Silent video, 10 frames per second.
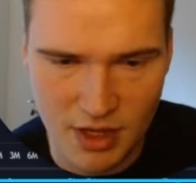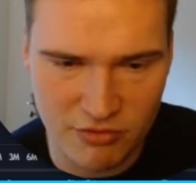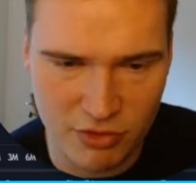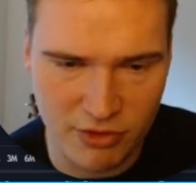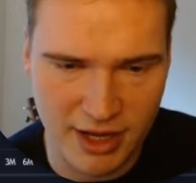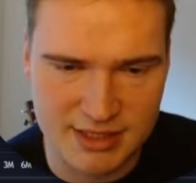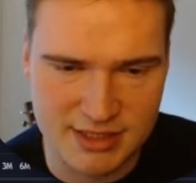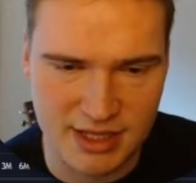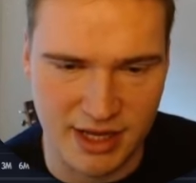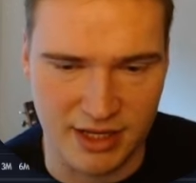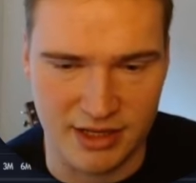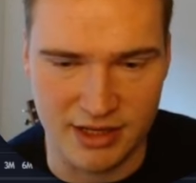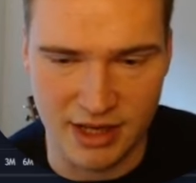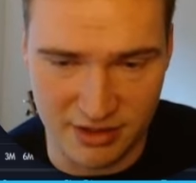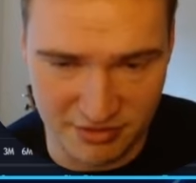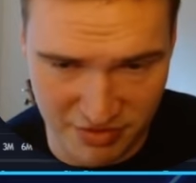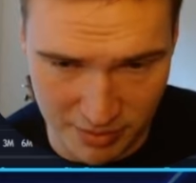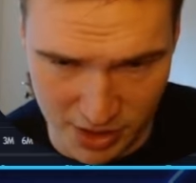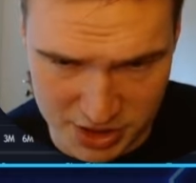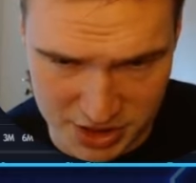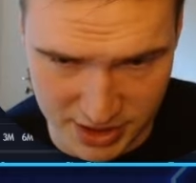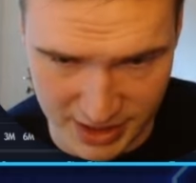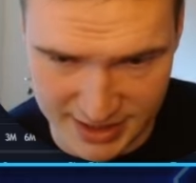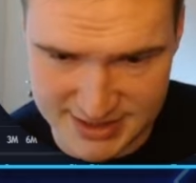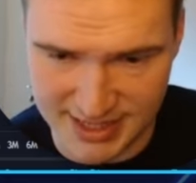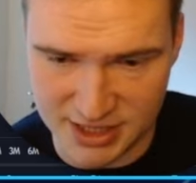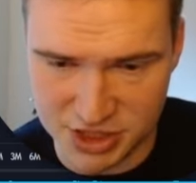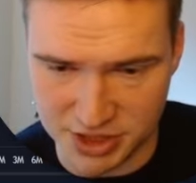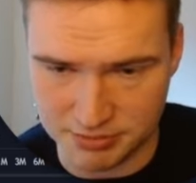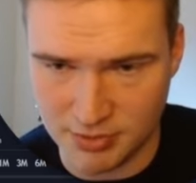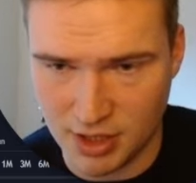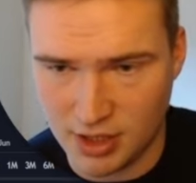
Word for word: if you look at a Fibonacci extension,